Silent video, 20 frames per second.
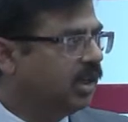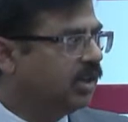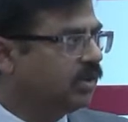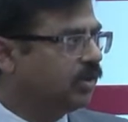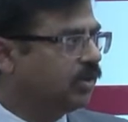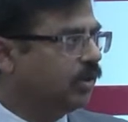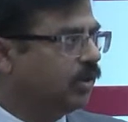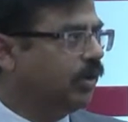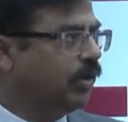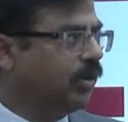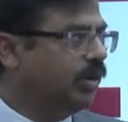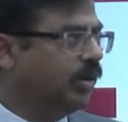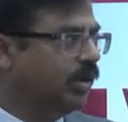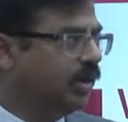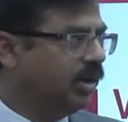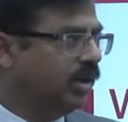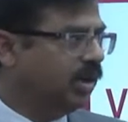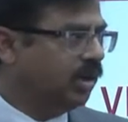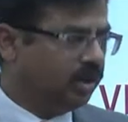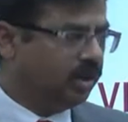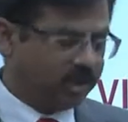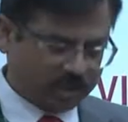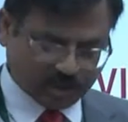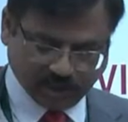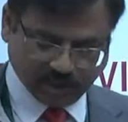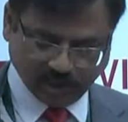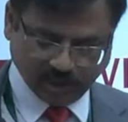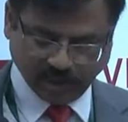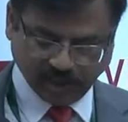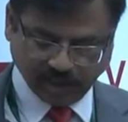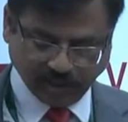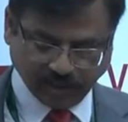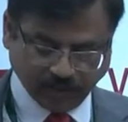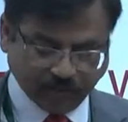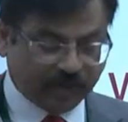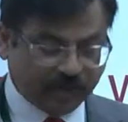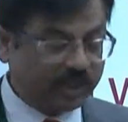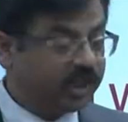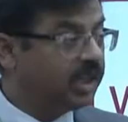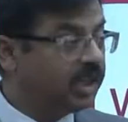So
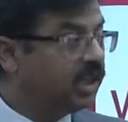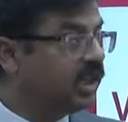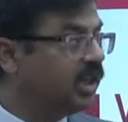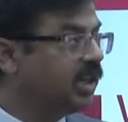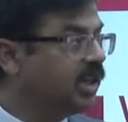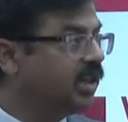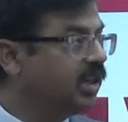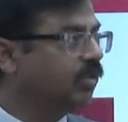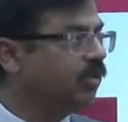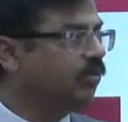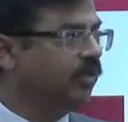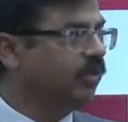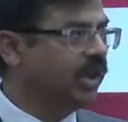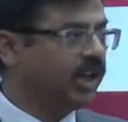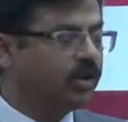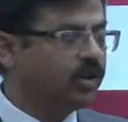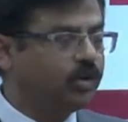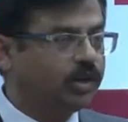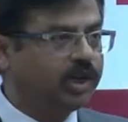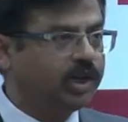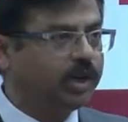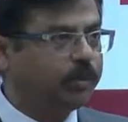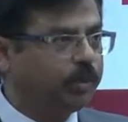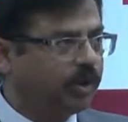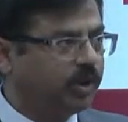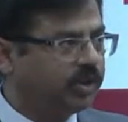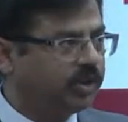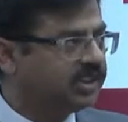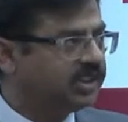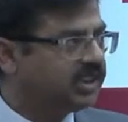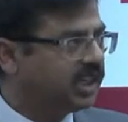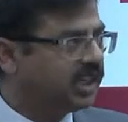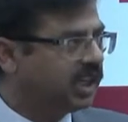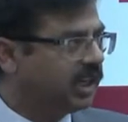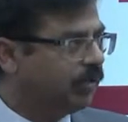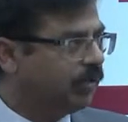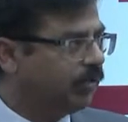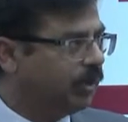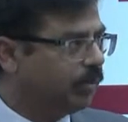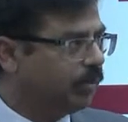even very good deposits are
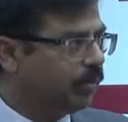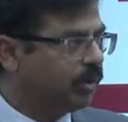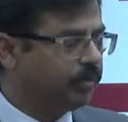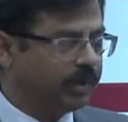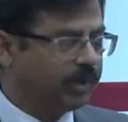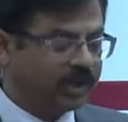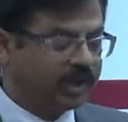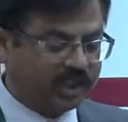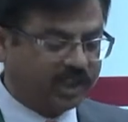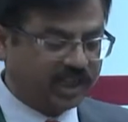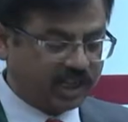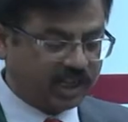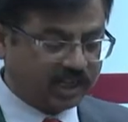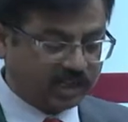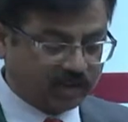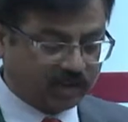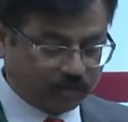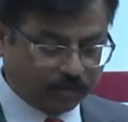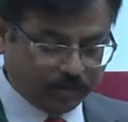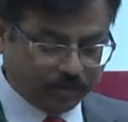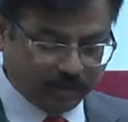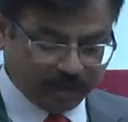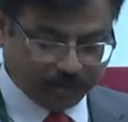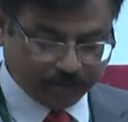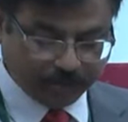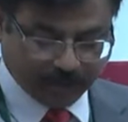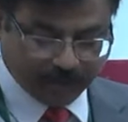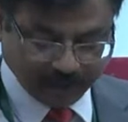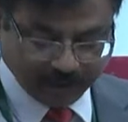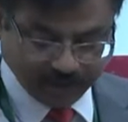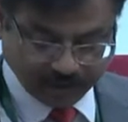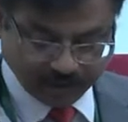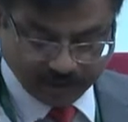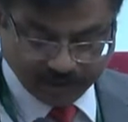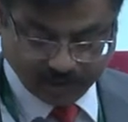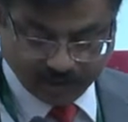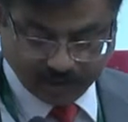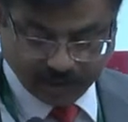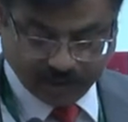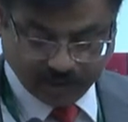available, but they are not being mined.
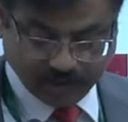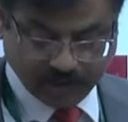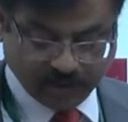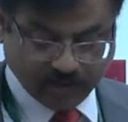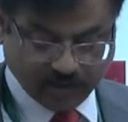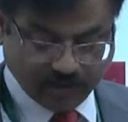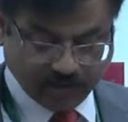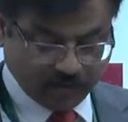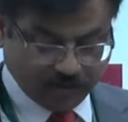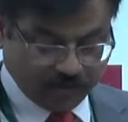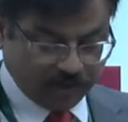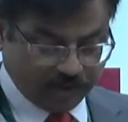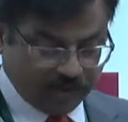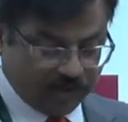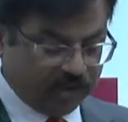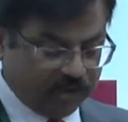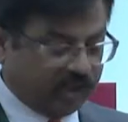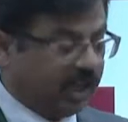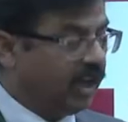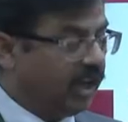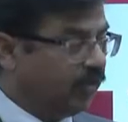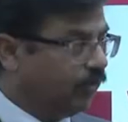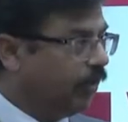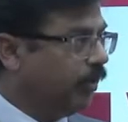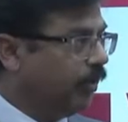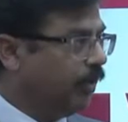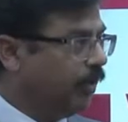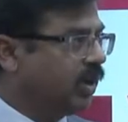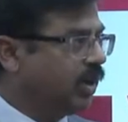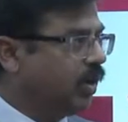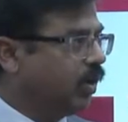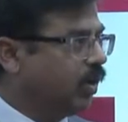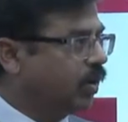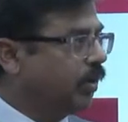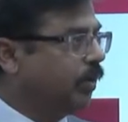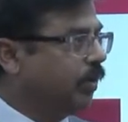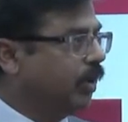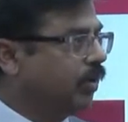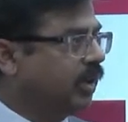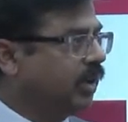Uh, we will talk
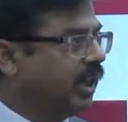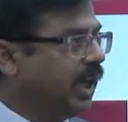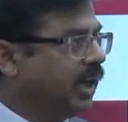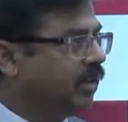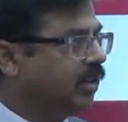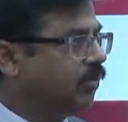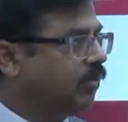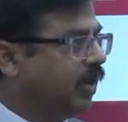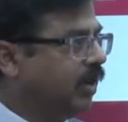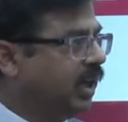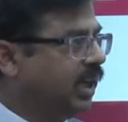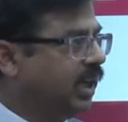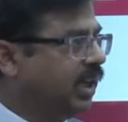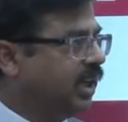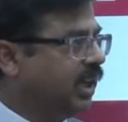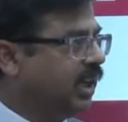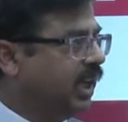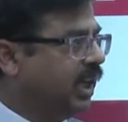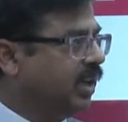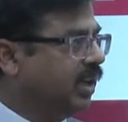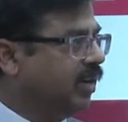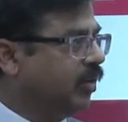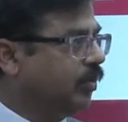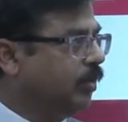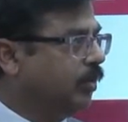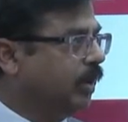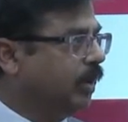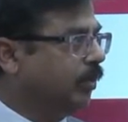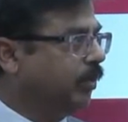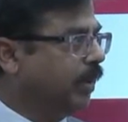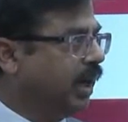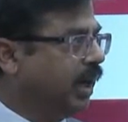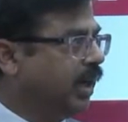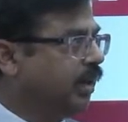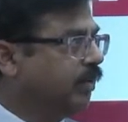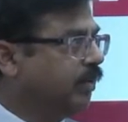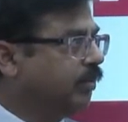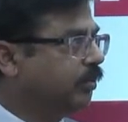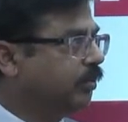about that, why they are not being mined.